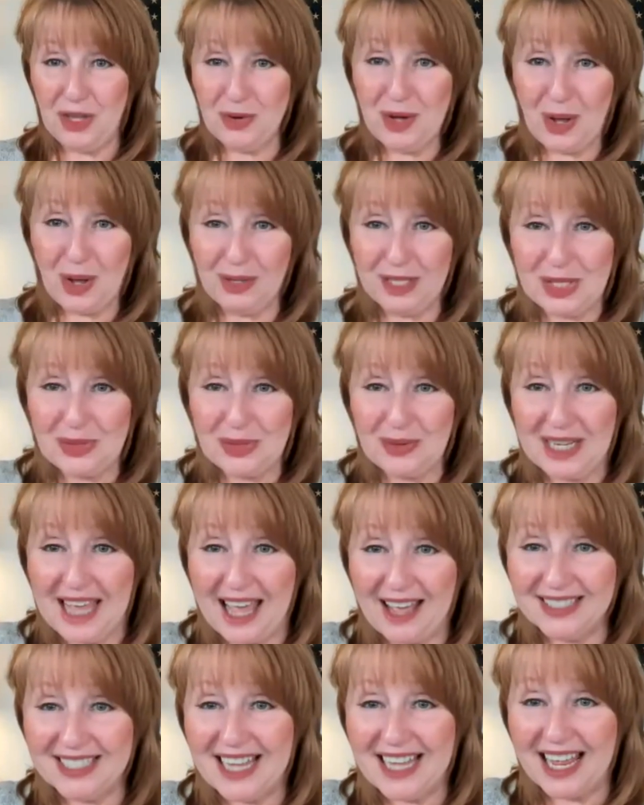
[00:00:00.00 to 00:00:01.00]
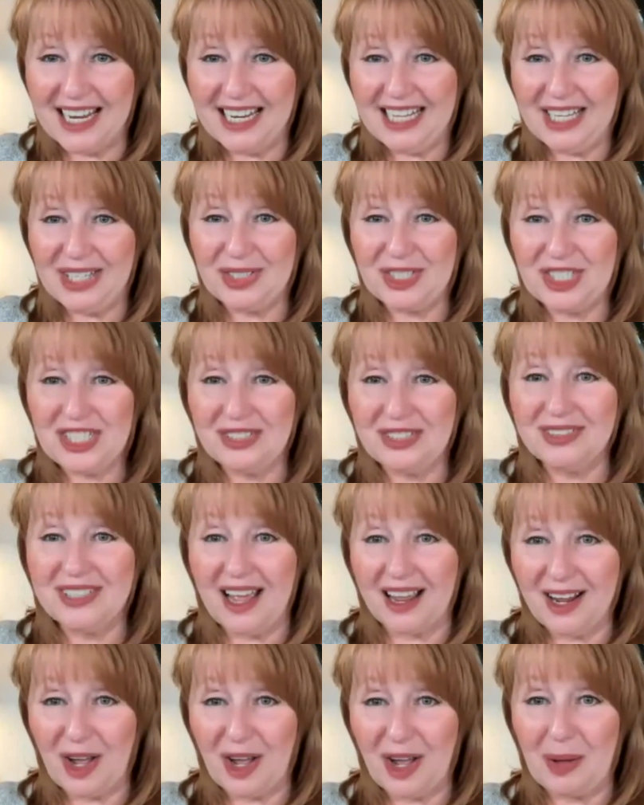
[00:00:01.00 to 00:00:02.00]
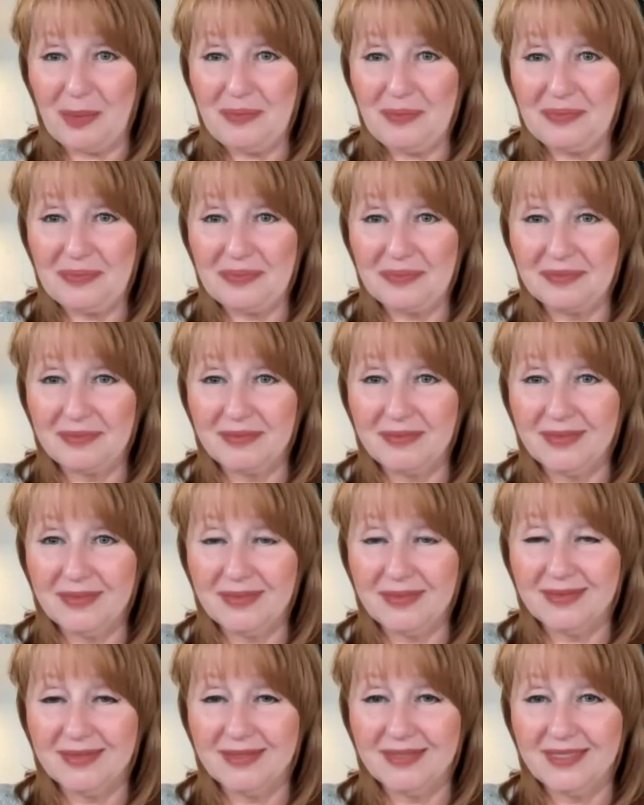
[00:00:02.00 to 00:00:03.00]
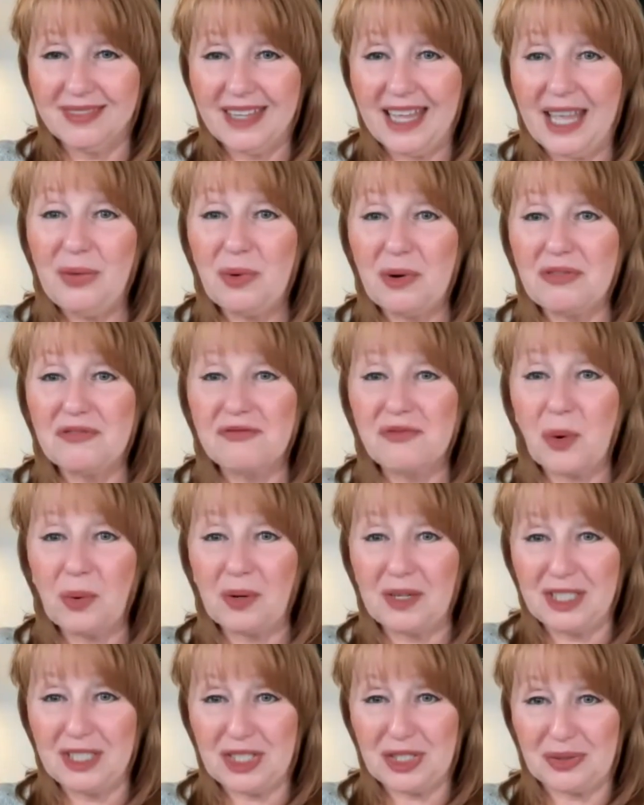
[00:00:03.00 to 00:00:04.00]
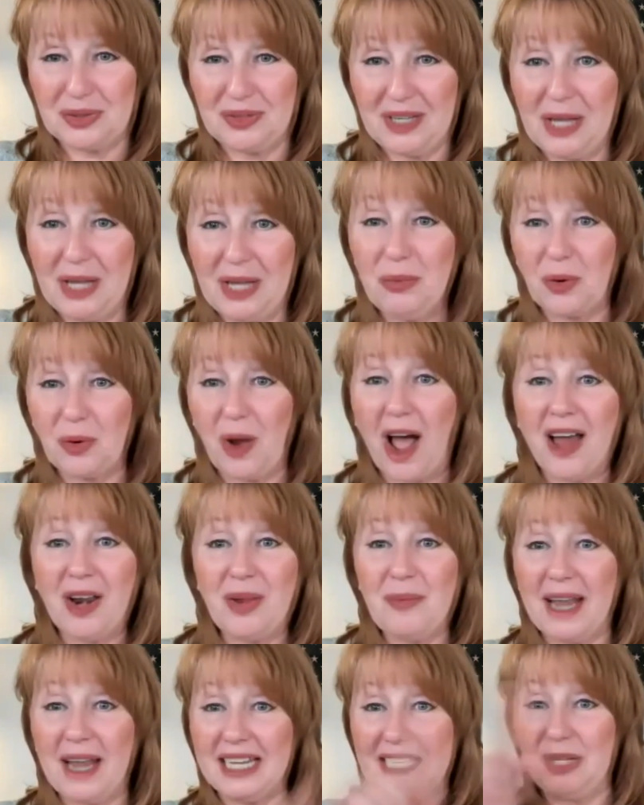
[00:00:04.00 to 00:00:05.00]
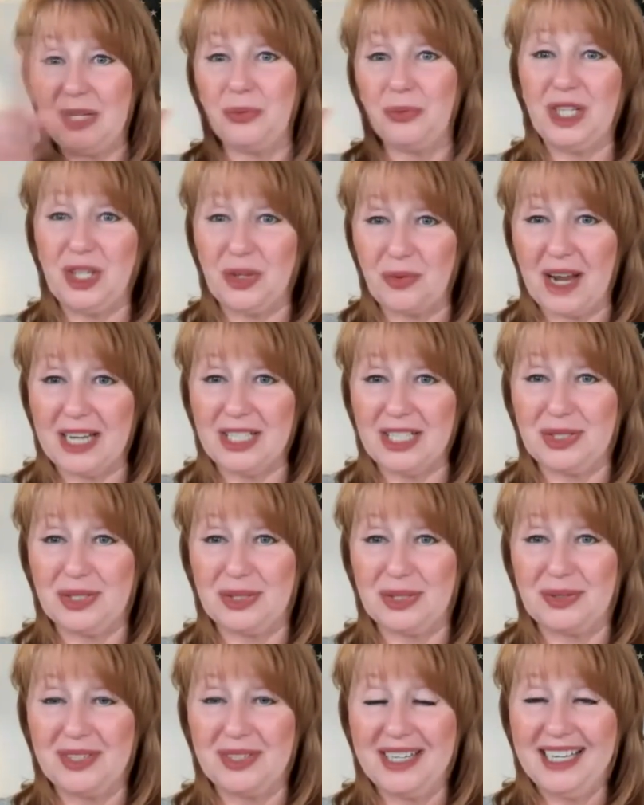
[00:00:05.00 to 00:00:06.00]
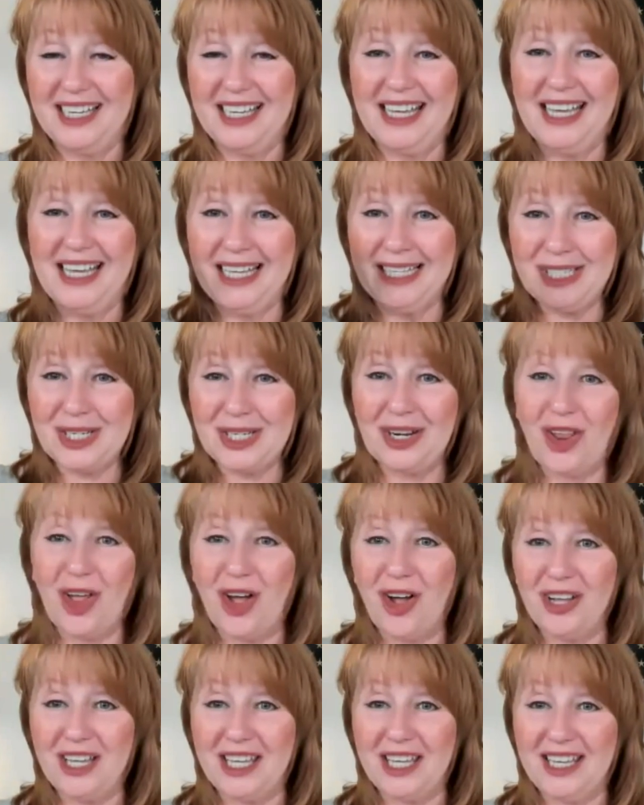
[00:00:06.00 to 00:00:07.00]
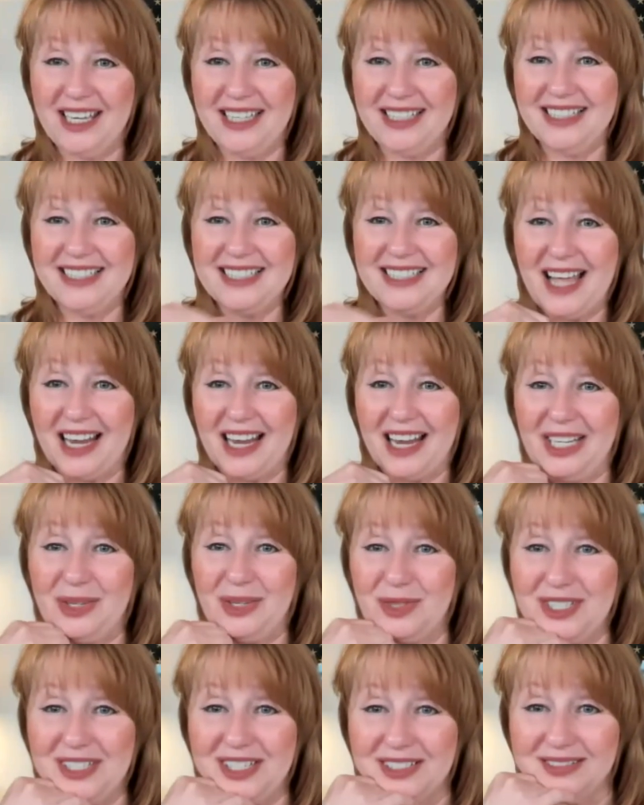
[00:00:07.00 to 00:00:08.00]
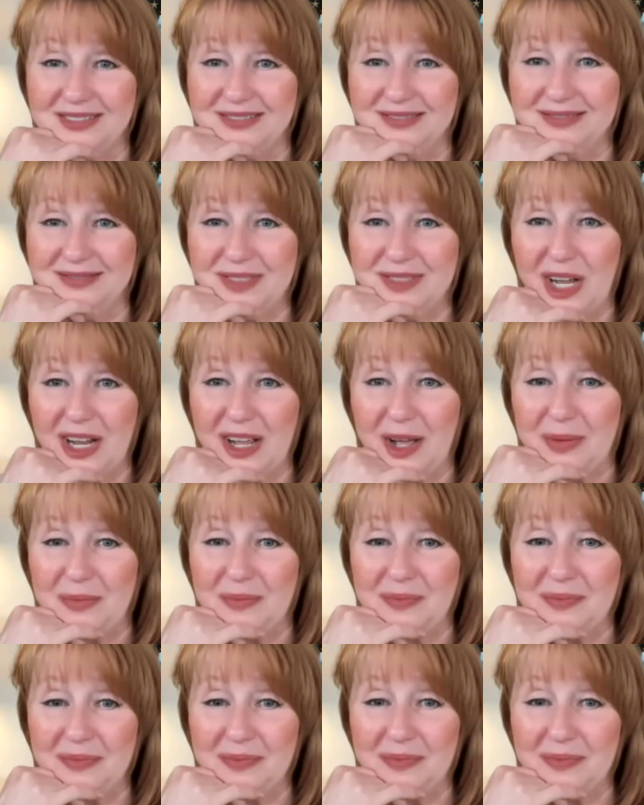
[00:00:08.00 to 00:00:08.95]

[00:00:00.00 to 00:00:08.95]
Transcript: you go to initially? accounts.legalshield.com, it will forward you, it will automatically redirect you into login.legalshield.com.